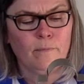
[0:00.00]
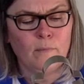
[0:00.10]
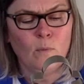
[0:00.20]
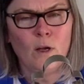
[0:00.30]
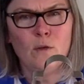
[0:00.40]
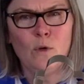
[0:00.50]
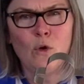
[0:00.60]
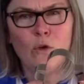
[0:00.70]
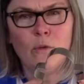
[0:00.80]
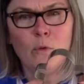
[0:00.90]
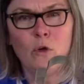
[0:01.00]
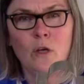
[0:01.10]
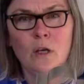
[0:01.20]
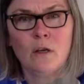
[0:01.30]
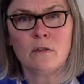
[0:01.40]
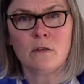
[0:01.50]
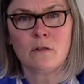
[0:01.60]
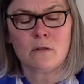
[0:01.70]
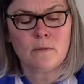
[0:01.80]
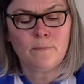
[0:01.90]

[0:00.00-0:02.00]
Why do we call them cookie cutters?